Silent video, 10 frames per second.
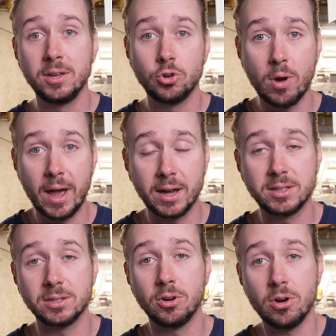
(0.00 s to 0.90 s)

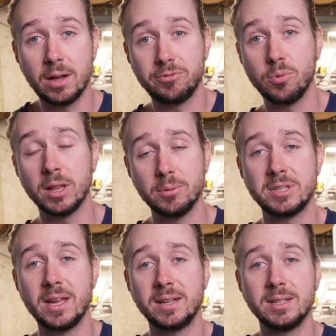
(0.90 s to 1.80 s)
cracked off while I
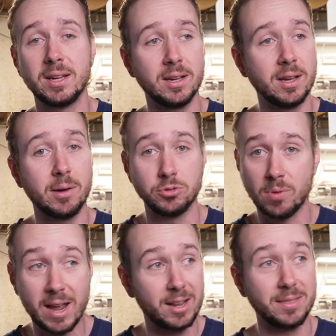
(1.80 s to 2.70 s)
was at uh, I was
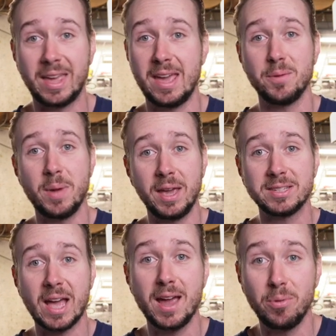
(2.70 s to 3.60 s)
riding the
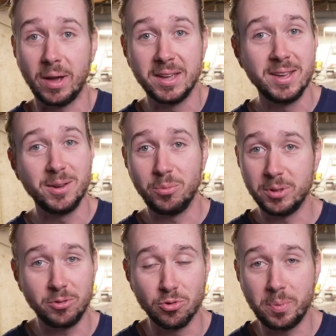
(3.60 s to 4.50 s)
Kancamagus Highway
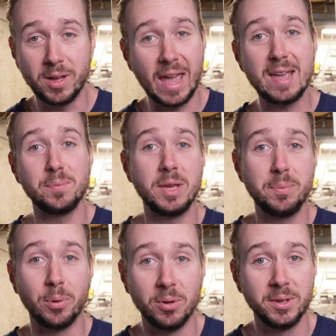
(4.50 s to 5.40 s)
with a group of eight
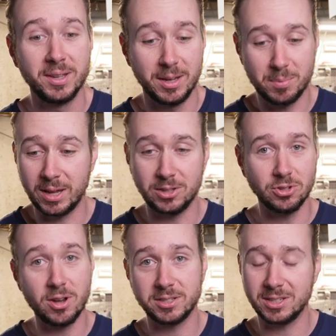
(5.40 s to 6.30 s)
people, and my
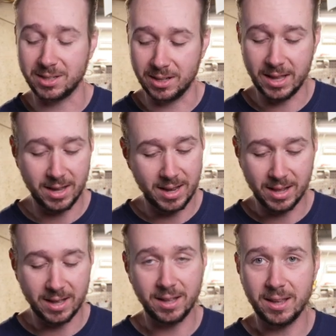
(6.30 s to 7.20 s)
exhaust just clankety
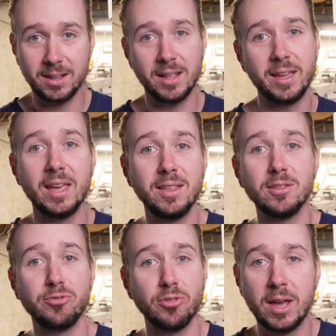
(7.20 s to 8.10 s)
clank clank clank hitting
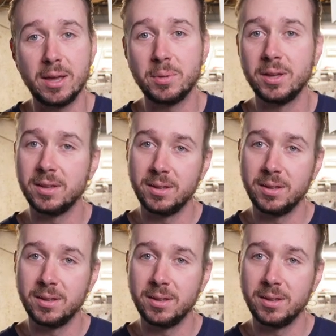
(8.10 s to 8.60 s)
the frame